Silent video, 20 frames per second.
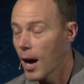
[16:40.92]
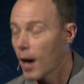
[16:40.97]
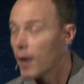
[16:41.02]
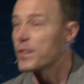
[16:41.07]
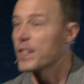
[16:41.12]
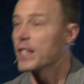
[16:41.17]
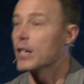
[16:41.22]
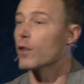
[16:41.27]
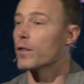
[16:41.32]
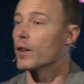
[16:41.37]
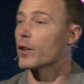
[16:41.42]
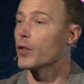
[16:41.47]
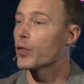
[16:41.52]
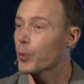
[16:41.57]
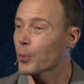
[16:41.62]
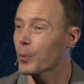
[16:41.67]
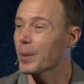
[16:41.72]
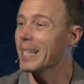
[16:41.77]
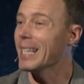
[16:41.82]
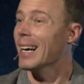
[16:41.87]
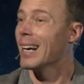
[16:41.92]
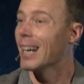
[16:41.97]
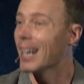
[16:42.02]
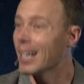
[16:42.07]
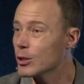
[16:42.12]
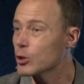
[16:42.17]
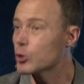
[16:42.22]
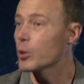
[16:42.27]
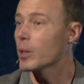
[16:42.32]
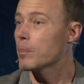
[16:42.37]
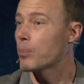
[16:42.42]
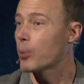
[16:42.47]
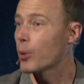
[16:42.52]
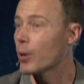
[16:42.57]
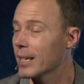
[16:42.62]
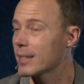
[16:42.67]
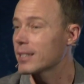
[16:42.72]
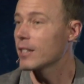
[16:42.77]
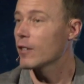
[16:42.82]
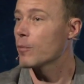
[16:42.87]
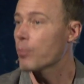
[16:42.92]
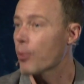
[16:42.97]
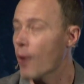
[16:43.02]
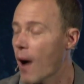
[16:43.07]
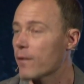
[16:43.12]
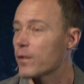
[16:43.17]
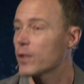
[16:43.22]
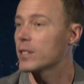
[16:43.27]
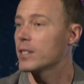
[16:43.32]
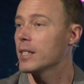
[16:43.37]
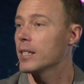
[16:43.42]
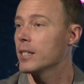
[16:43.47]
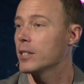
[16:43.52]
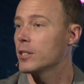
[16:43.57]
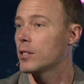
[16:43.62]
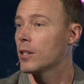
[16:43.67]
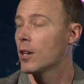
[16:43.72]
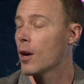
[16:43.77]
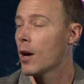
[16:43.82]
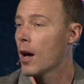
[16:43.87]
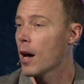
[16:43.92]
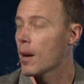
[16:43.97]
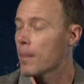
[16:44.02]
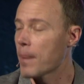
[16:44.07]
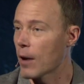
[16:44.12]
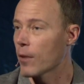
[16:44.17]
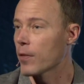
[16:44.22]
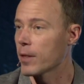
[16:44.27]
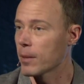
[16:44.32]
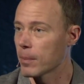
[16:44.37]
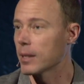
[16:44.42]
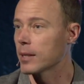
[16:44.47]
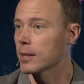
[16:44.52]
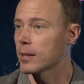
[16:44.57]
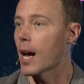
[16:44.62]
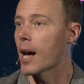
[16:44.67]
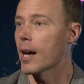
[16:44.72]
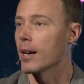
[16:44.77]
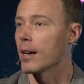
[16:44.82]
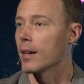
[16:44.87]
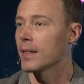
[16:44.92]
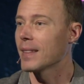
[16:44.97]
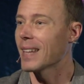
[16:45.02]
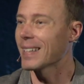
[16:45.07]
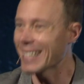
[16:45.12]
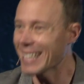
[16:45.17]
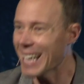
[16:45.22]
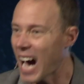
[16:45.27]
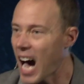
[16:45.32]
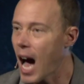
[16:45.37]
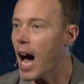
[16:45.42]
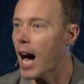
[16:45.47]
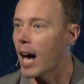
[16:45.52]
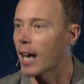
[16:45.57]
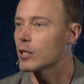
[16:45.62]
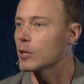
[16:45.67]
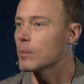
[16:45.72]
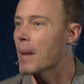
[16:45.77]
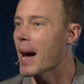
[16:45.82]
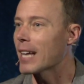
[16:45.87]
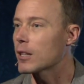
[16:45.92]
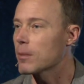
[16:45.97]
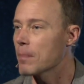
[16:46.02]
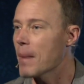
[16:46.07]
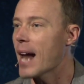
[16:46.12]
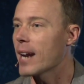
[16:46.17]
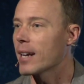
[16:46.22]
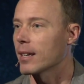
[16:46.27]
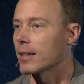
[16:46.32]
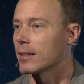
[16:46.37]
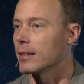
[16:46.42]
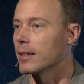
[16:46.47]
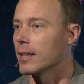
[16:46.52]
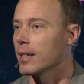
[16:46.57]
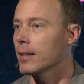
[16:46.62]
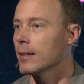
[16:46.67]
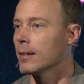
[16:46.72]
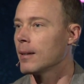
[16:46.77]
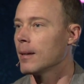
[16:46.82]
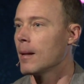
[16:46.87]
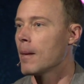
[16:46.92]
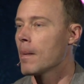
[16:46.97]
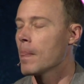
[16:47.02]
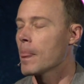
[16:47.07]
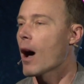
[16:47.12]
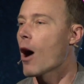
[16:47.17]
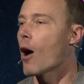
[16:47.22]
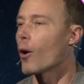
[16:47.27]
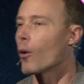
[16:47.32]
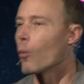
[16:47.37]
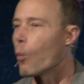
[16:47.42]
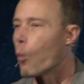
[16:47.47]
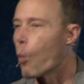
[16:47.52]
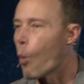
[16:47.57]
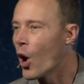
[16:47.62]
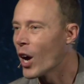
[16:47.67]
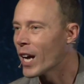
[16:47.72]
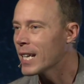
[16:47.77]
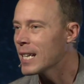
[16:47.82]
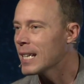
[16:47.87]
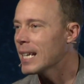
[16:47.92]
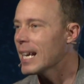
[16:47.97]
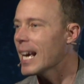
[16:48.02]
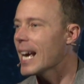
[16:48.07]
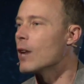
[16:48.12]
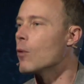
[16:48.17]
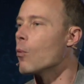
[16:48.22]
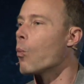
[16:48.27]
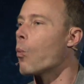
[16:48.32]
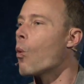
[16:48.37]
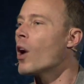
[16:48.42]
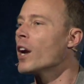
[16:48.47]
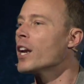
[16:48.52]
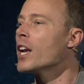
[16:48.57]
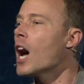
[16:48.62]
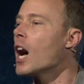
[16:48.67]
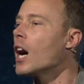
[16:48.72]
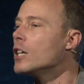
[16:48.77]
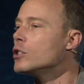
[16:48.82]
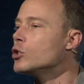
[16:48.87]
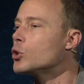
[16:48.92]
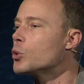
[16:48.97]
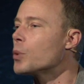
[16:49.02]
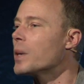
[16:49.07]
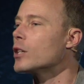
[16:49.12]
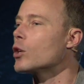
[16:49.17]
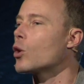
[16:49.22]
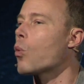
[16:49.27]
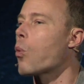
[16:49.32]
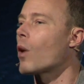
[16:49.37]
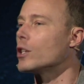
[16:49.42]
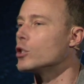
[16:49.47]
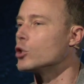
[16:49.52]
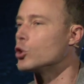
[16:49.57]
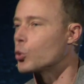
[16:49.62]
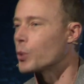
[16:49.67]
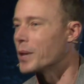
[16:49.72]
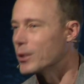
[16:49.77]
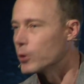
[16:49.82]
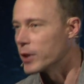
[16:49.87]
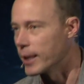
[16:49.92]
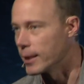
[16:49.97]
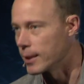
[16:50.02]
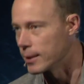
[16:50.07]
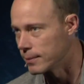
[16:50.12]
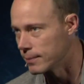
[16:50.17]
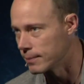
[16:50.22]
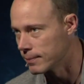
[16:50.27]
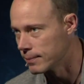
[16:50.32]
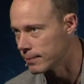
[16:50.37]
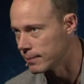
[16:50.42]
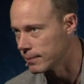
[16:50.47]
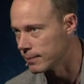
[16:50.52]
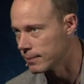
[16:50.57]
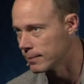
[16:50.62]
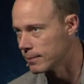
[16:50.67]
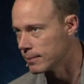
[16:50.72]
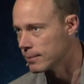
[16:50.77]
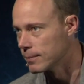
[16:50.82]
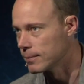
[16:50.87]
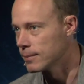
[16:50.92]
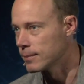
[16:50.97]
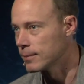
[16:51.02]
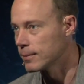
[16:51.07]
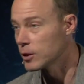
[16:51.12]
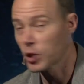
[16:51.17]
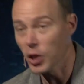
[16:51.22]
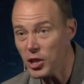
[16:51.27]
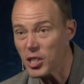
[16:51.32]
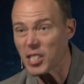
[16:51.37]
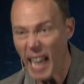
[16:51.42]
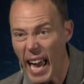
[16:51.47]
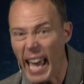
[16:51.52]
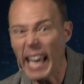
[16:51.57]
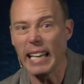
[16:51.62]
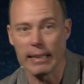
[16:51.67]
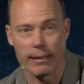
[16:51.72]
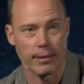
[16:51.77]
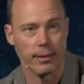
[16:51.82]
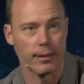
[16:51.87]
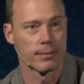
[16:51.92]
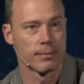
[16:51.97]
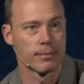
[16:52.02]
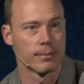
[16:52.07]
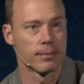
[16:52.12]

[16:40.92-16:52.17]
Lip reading: of the over 300 predictive prophecies about the Messiah, that the odds mathematically are 1 in 100 quadrillion. Just eight.